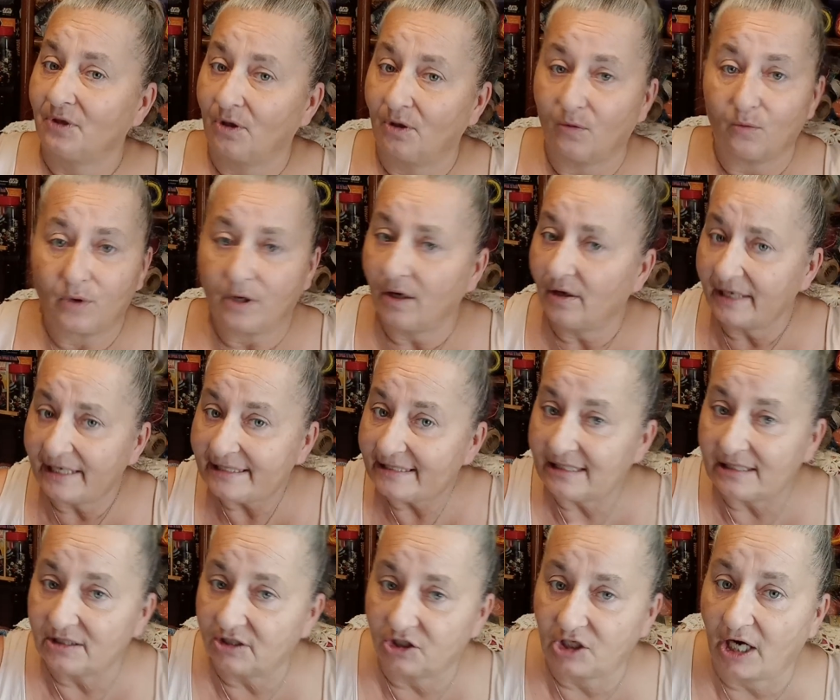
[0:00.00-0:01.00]
Real
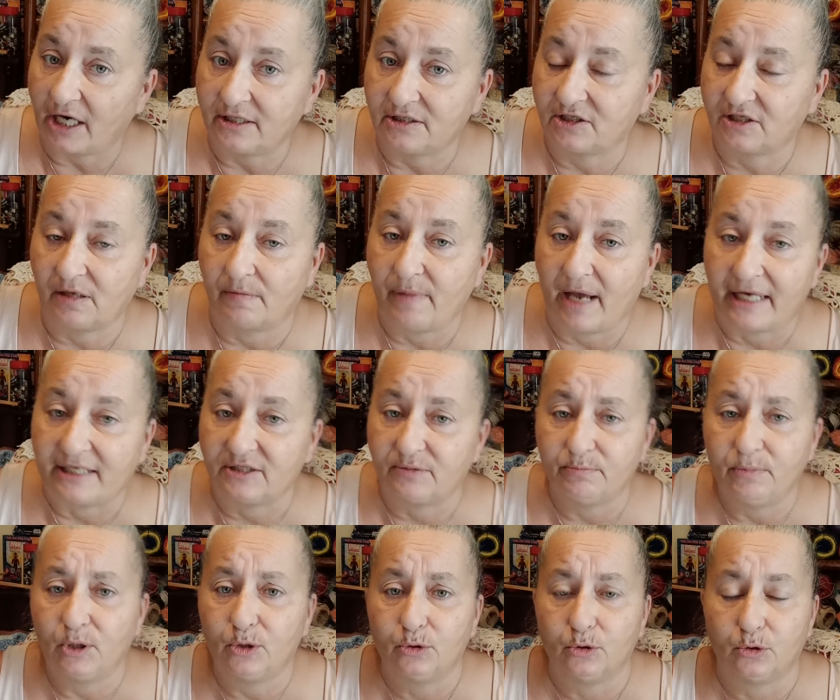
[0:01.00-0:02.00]
easy to change somebody's
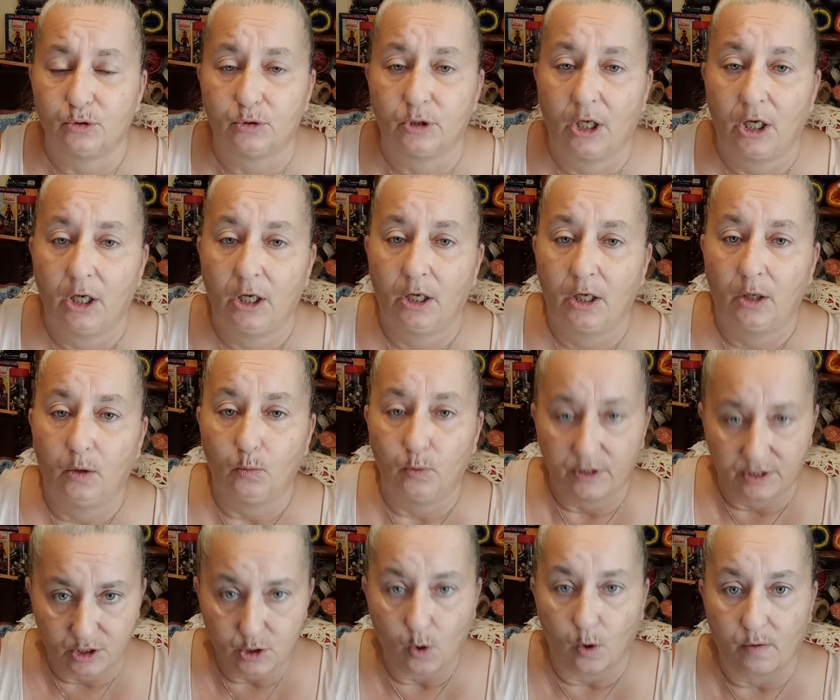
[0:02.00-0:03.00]
mood
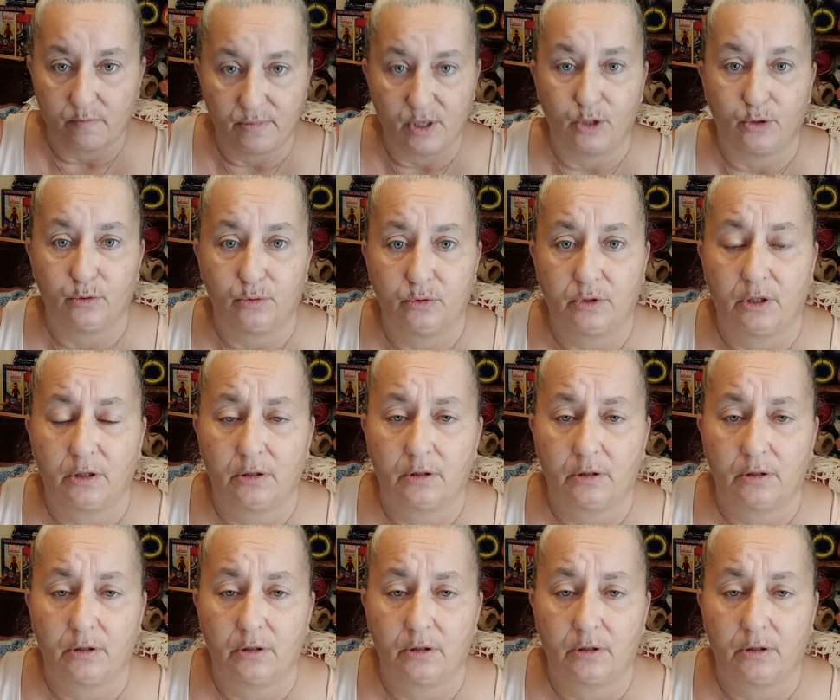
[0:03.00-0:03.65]
with your mood.